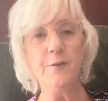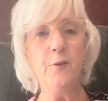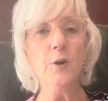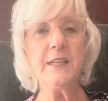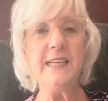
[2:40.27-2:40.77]

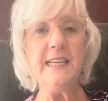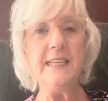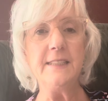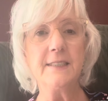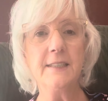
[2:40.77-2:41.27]
four
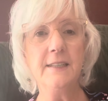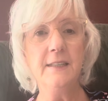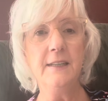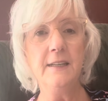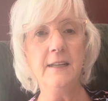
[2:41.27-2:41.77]
keys
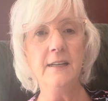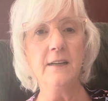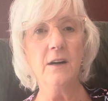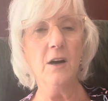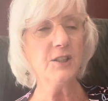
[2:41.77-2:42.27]

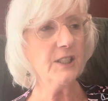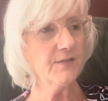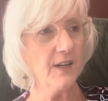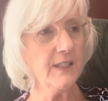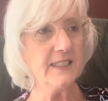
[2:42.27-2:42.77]
are just
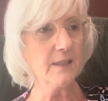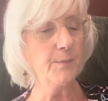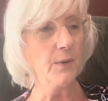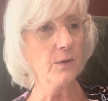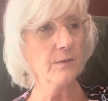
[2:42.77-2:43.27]
very
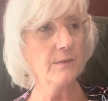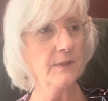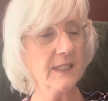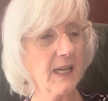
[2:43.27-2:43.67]
simple. It